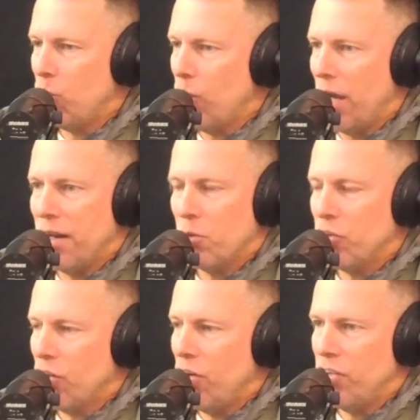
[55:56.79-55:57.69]
I don't
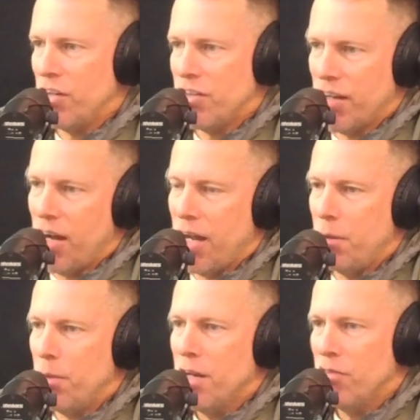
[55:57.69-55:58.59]
charge a
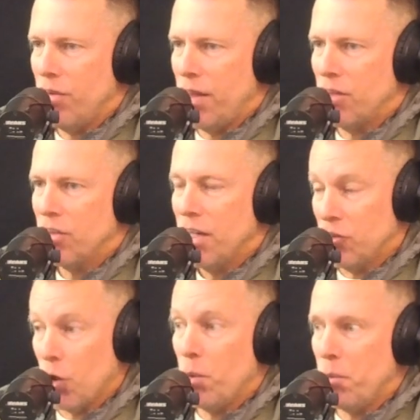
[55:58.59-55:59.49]
dime for this
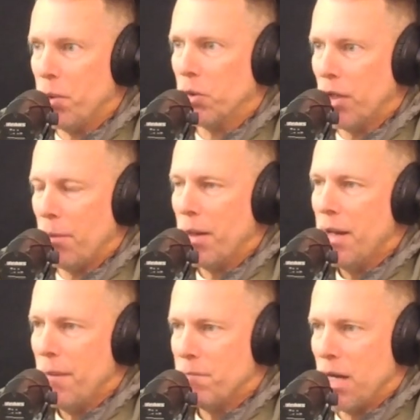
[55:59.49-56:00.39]
until we build up
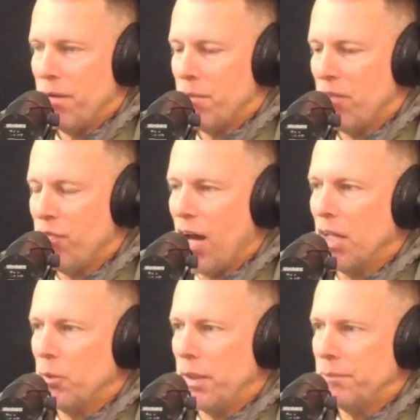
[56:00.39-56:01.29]
my
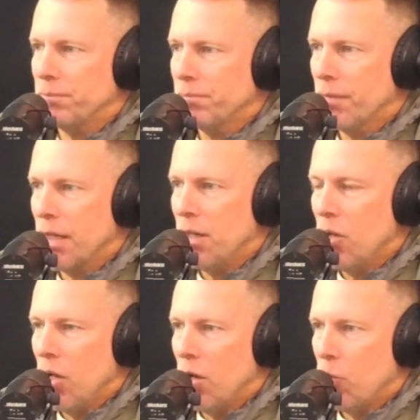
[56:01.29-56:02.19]
following.
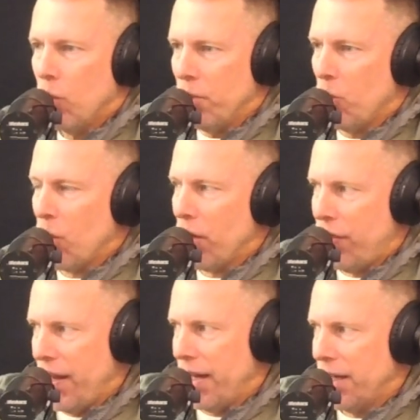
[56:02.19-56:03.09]
One more thing.